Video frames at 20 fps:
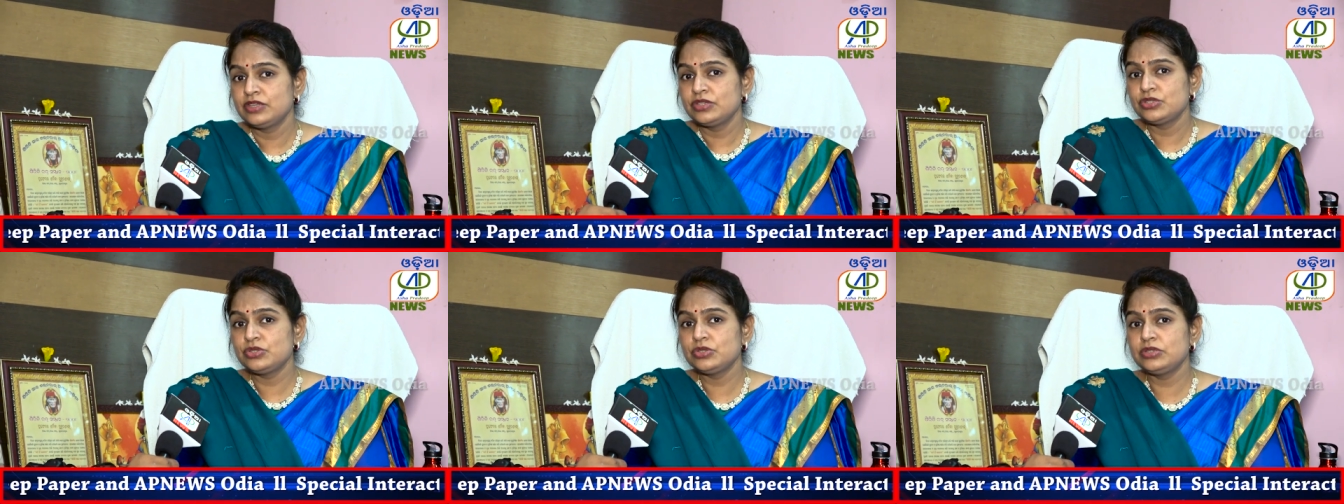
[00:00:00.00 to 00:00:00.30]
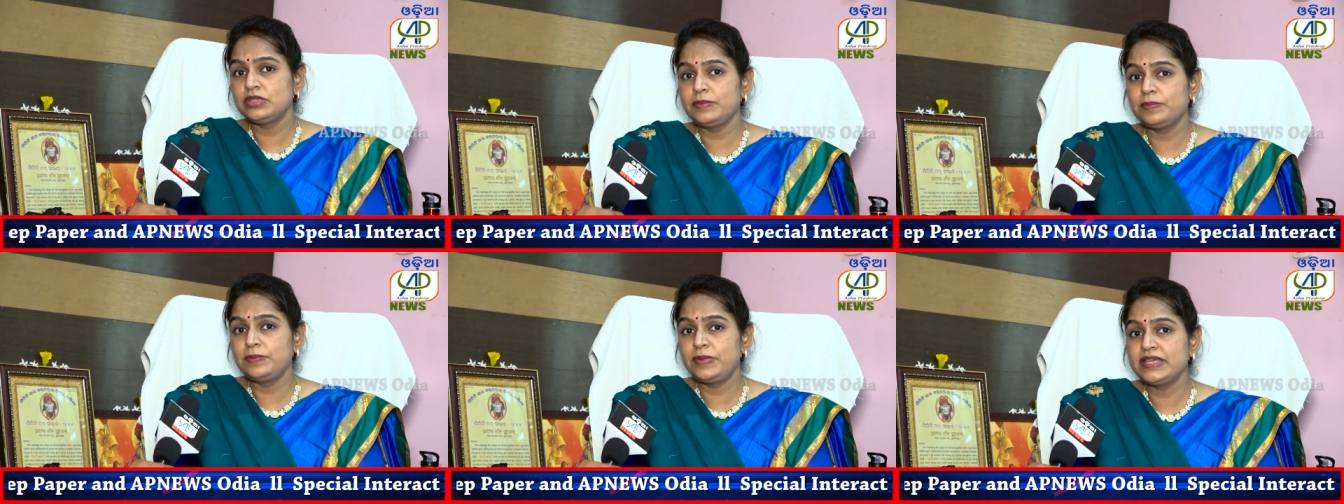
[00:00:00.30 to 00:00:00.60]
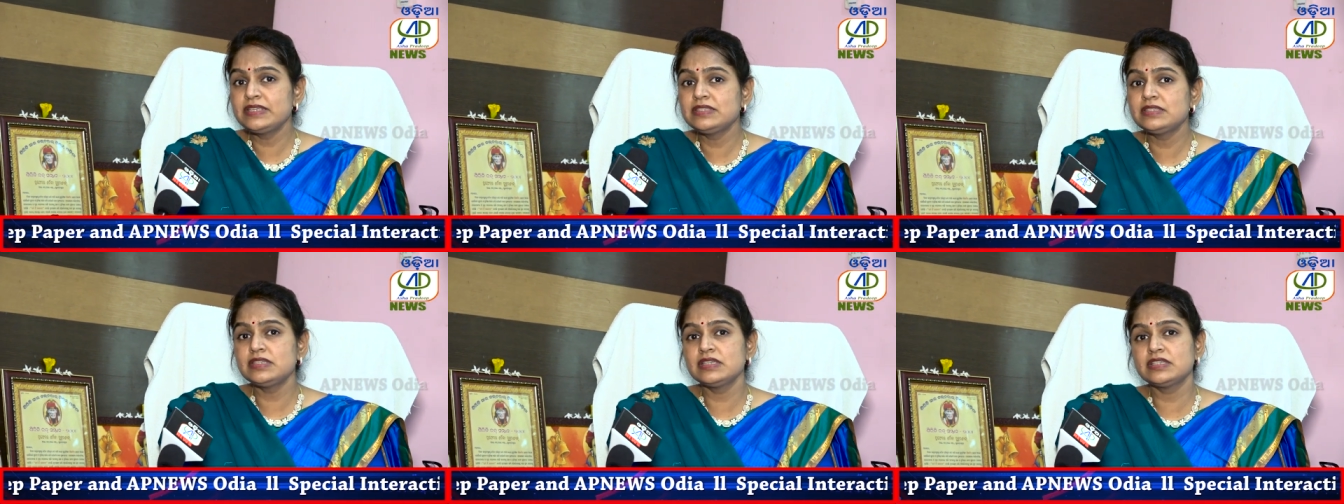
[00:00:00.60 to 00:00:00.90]
So the
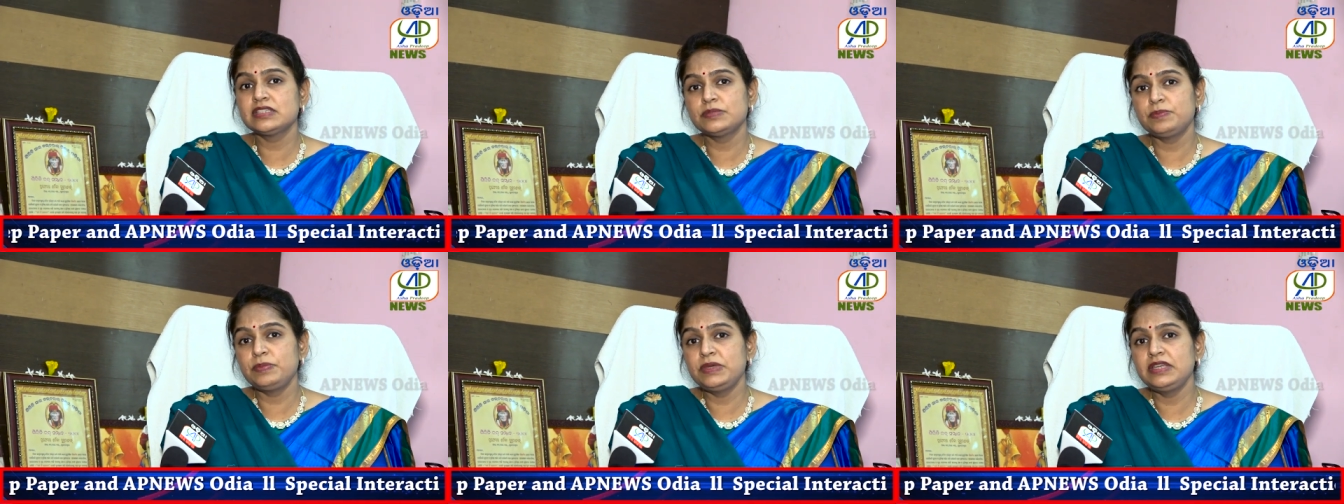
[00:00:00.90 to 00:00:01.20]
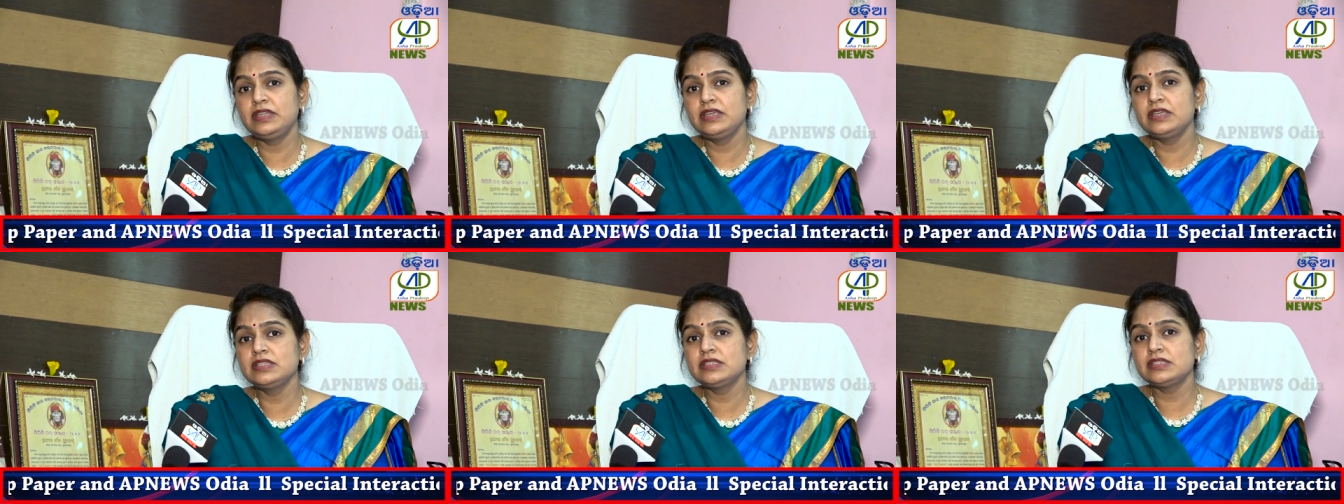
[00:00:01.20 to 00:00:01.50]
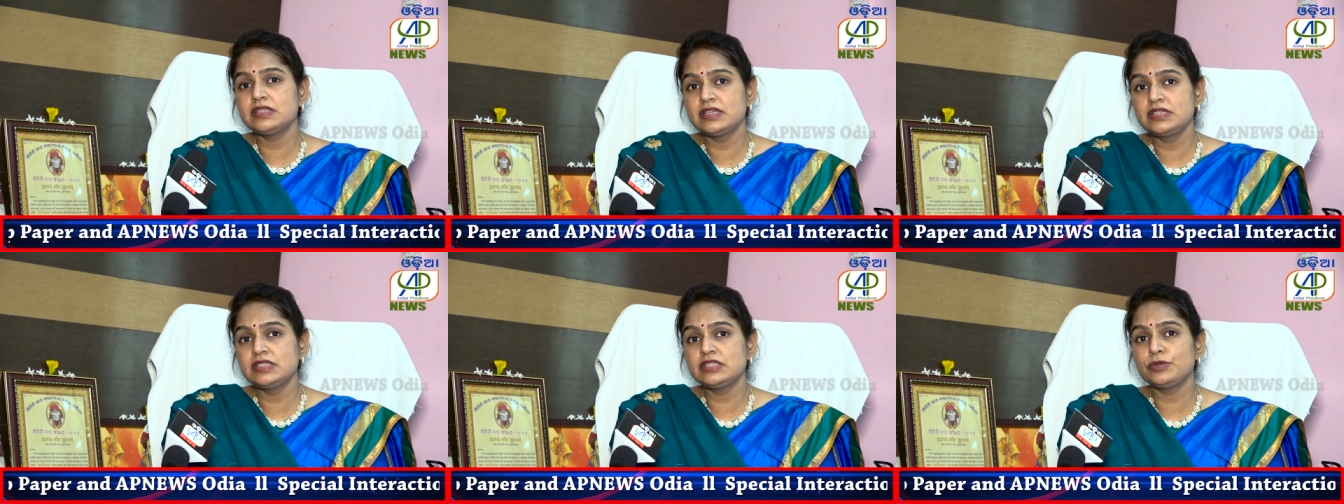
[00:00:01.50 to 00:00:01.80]
best
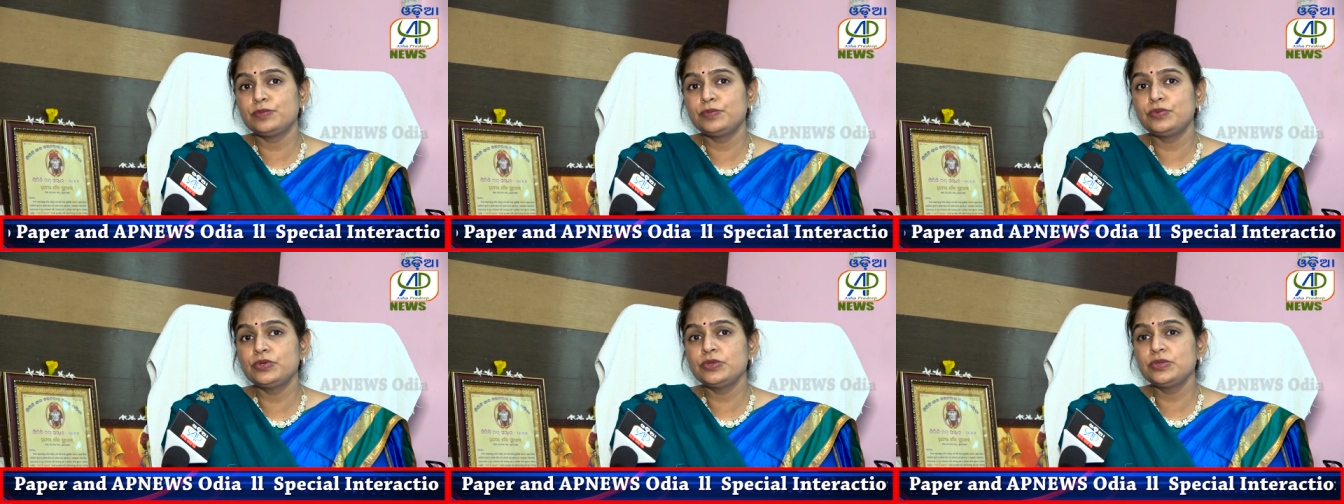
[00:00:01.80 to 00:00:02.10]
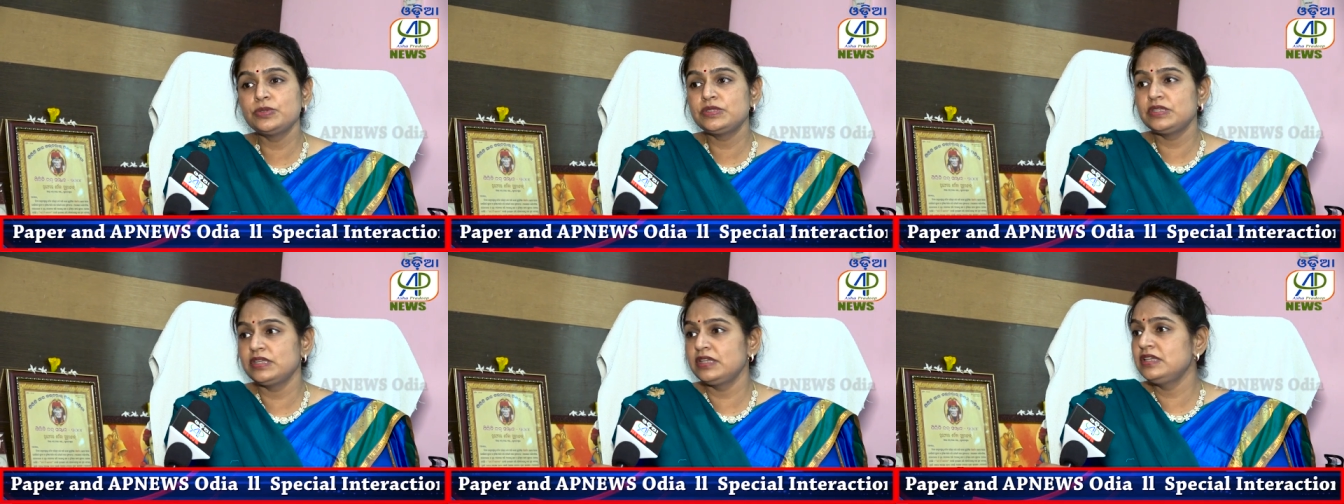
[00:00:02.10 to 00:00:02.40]
experience, I suppose,